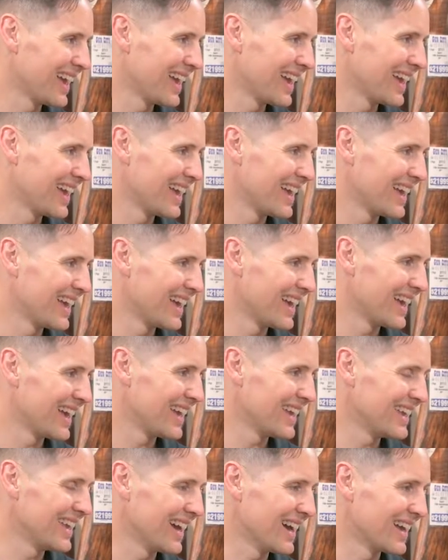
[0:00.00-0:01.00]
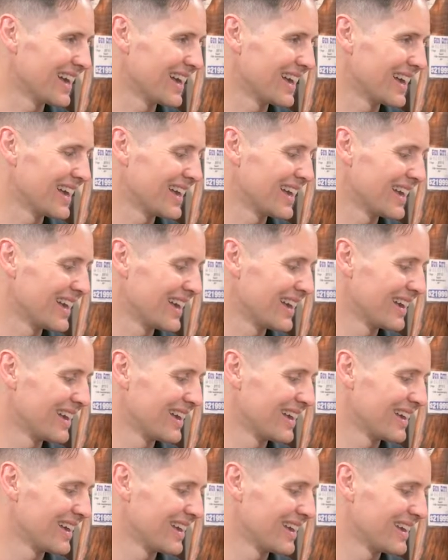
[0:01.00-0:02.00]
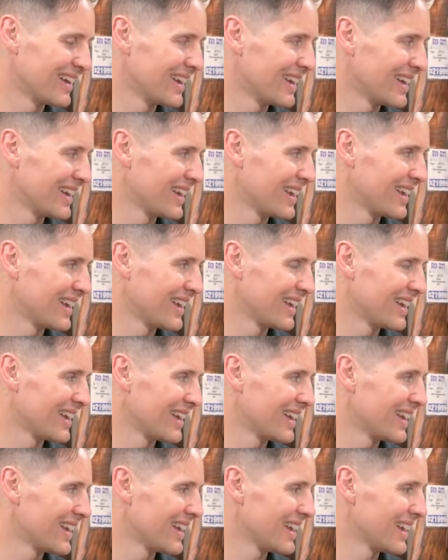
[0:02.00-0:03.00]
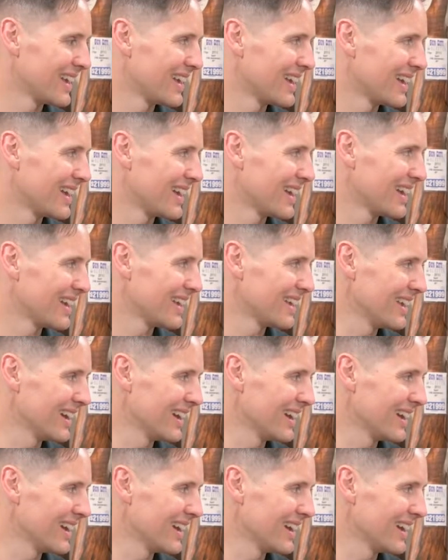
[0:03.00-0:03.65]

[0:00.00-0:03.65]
(not speaking)